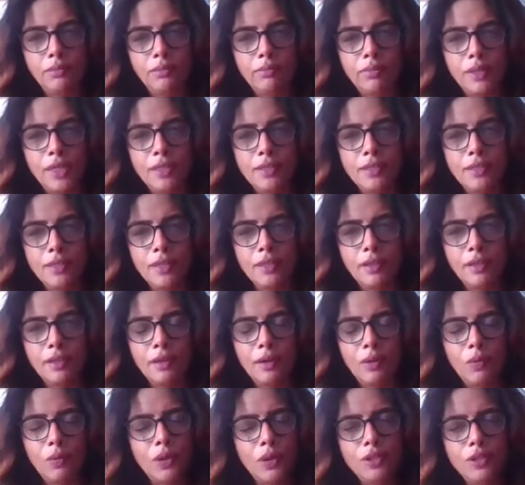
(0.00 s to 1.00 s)
treatments?
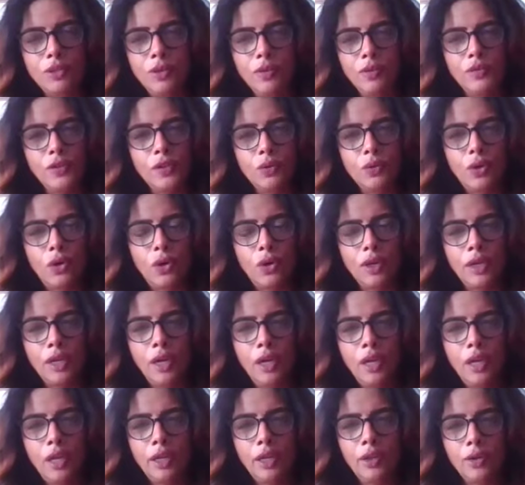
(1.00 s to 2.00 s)
And what's your view
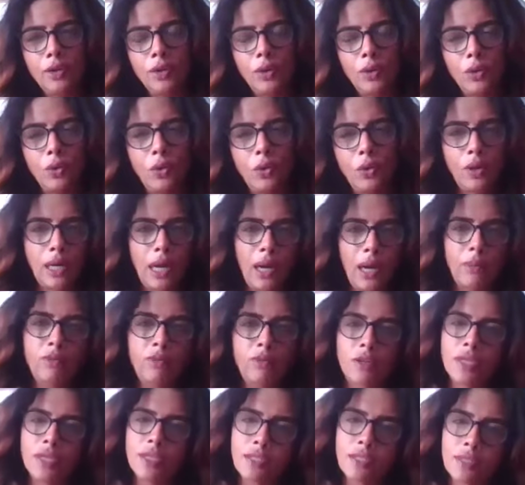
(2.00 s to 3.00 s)
on low
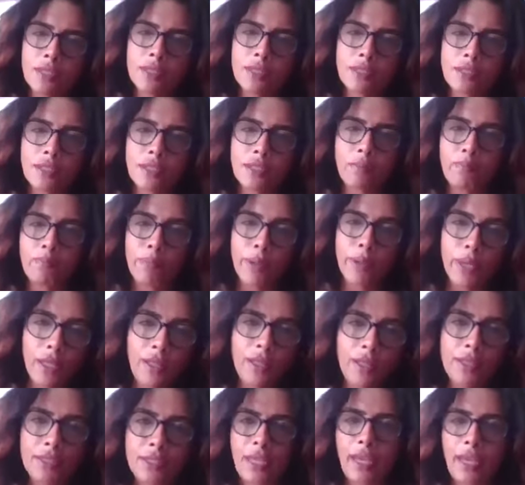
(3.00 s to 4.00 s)
carb versus the
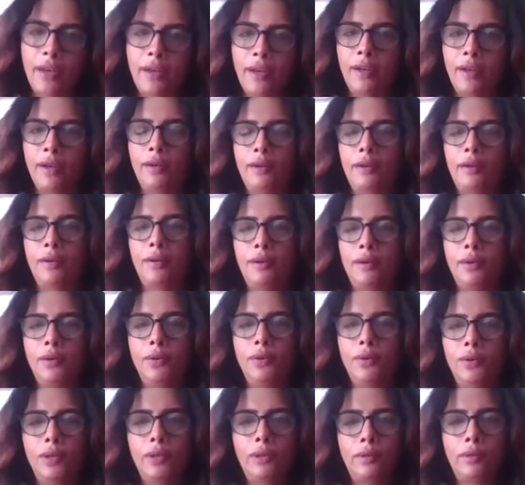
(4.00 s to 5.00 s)
pills and
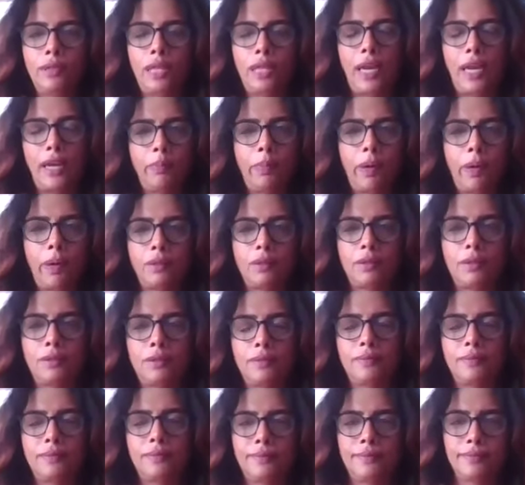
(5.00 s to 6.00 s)
the that
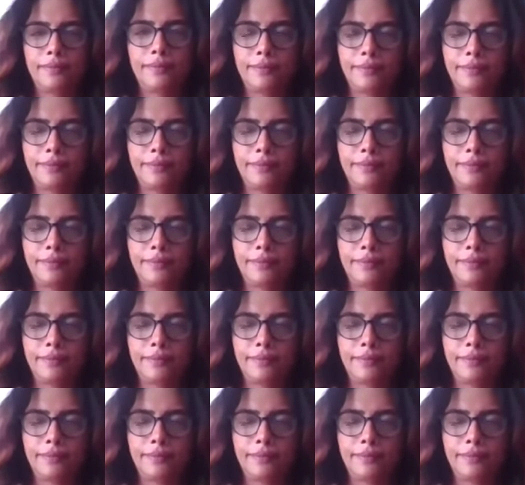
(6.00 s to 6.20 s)
path?